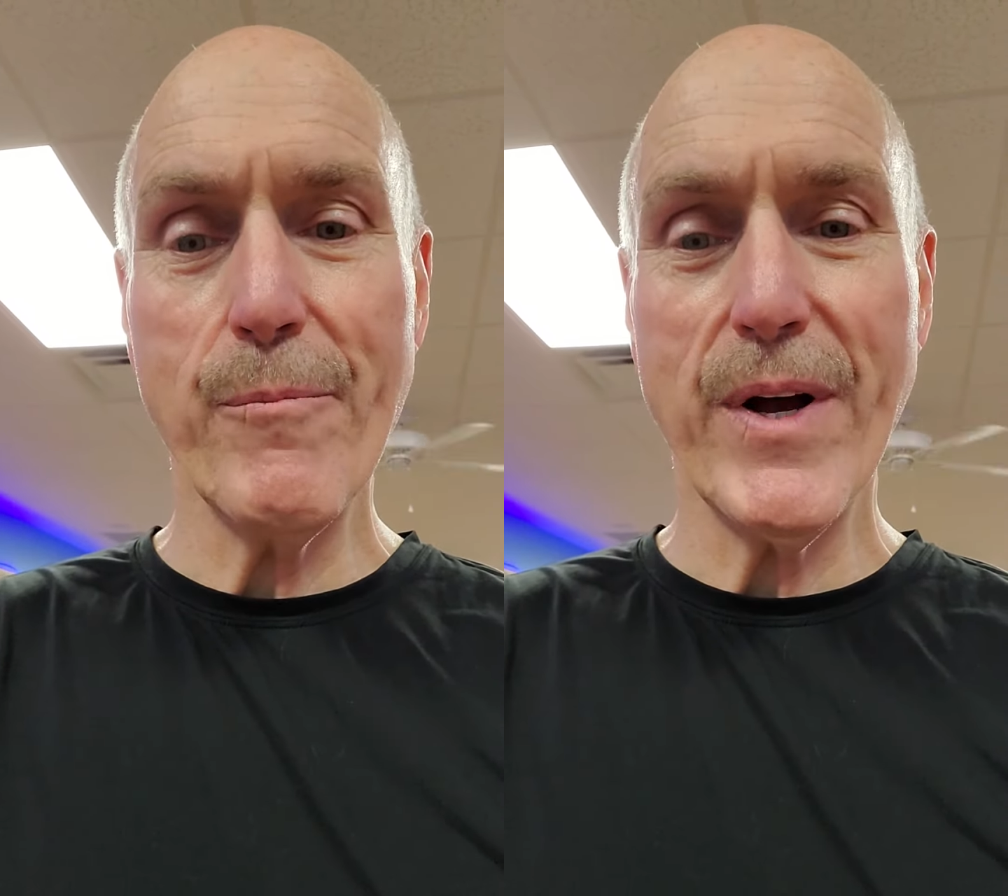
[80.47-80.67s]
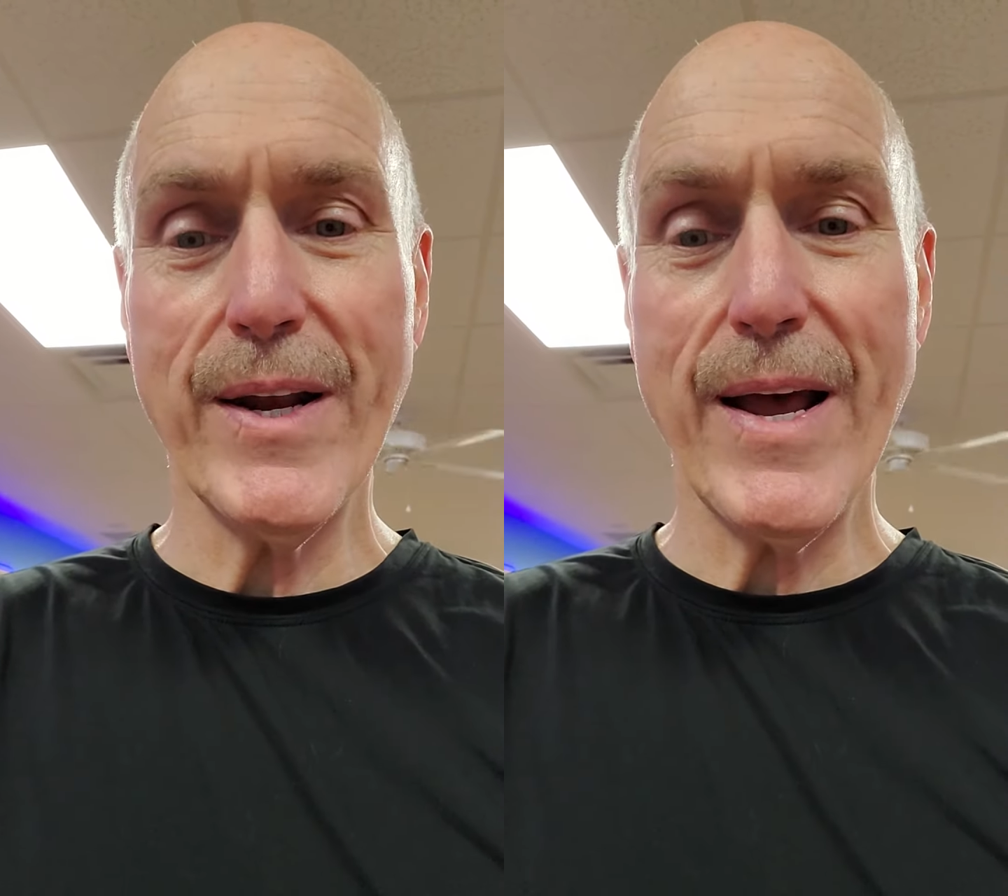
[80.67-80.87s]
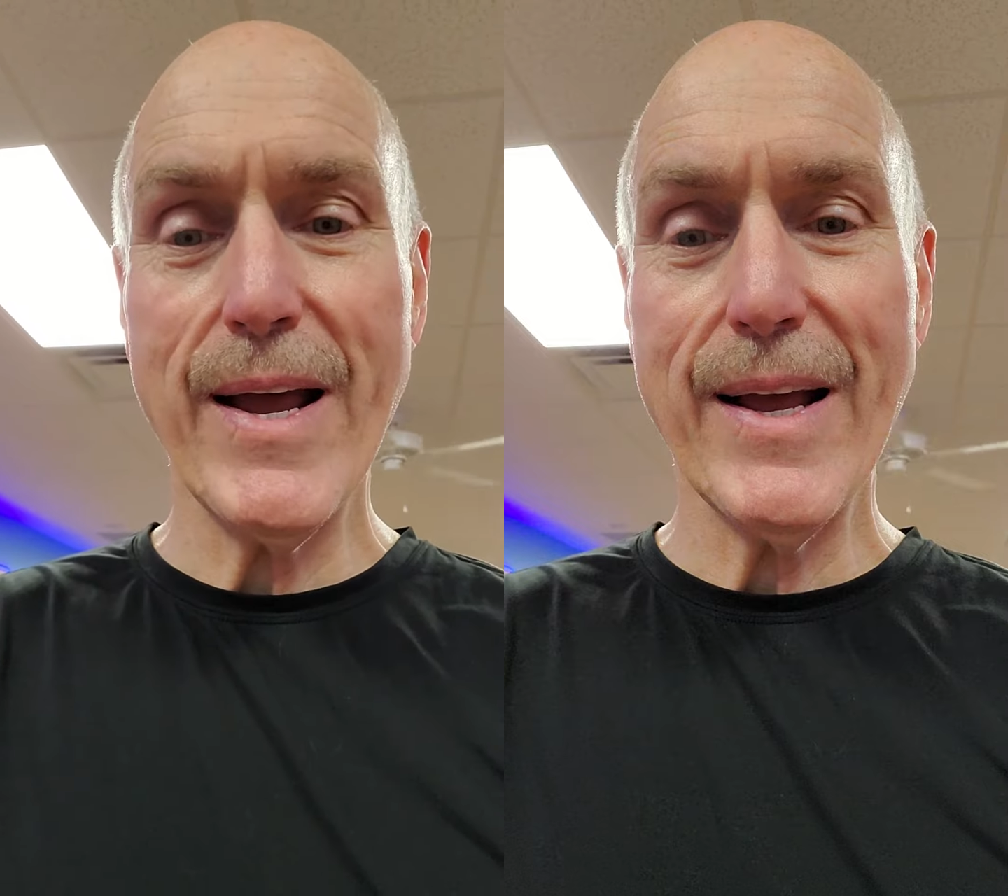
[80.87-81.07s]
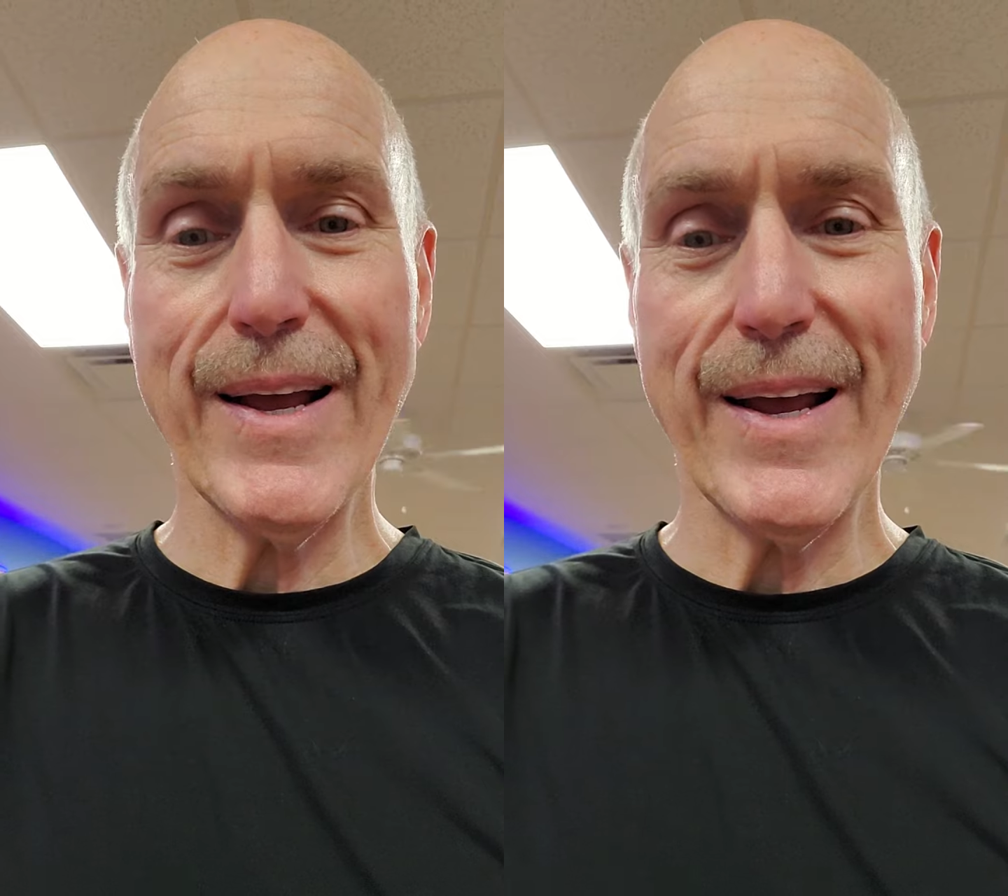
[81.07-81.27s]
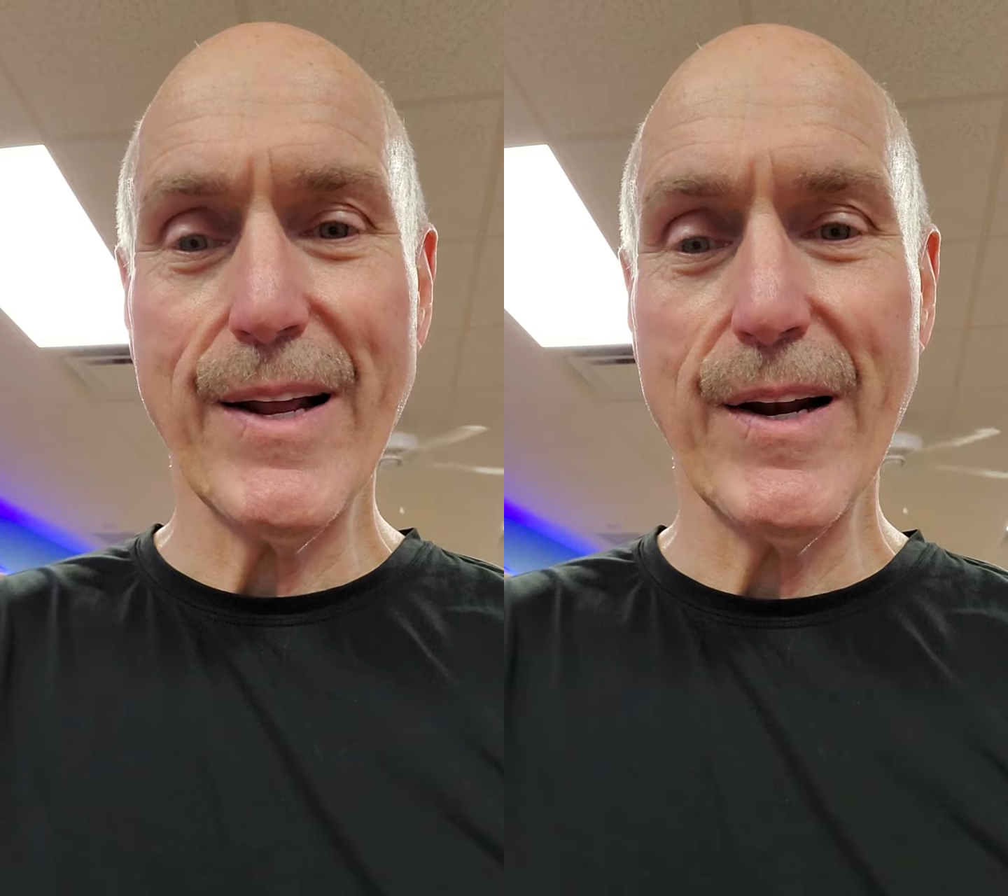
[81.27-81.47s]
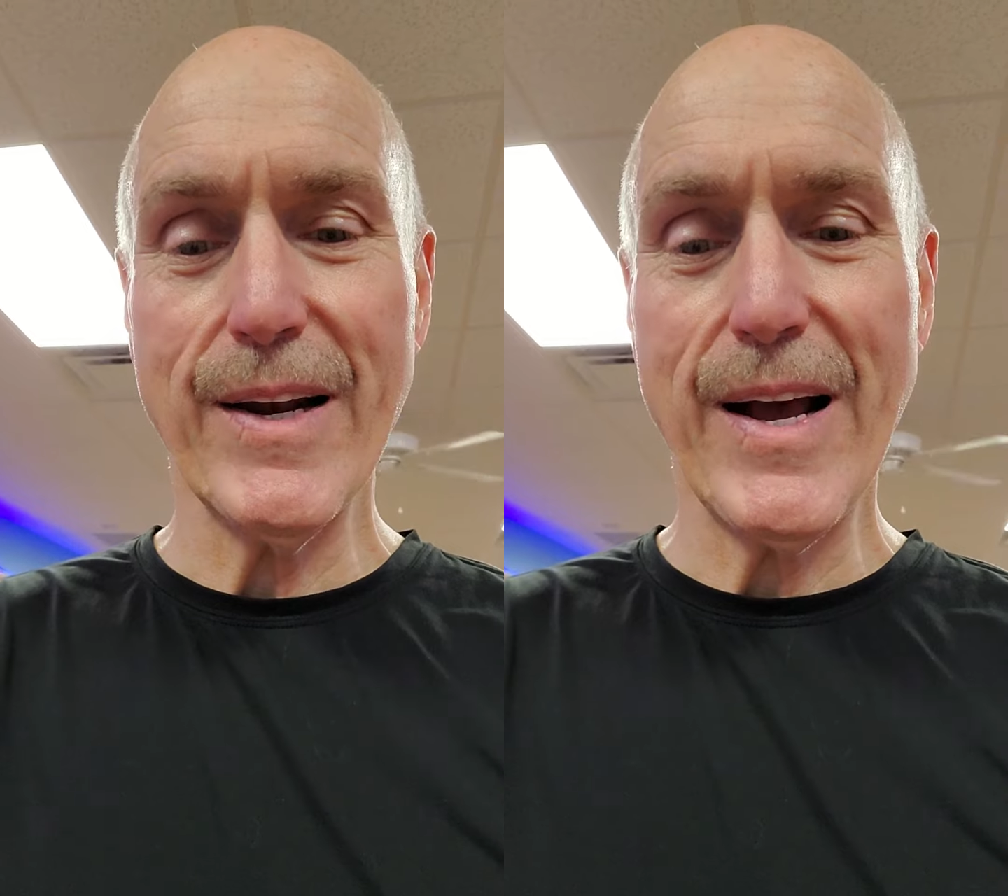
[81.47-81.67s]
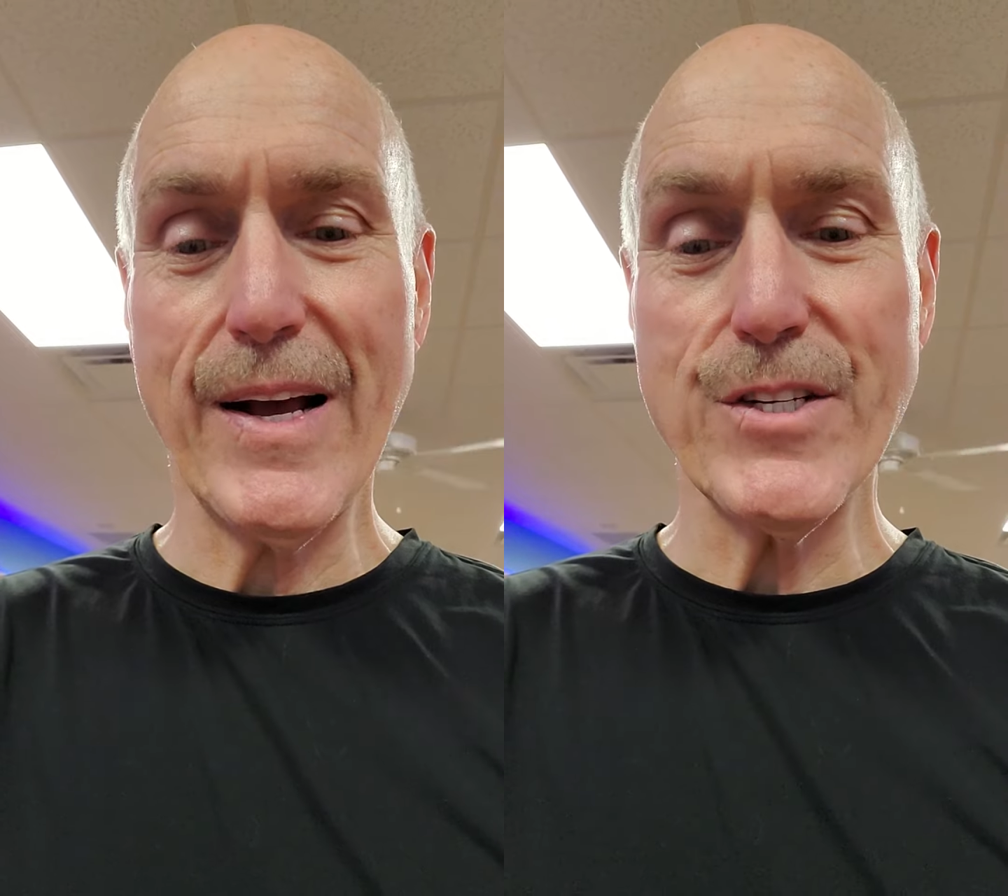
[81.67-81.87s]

Monday and uh,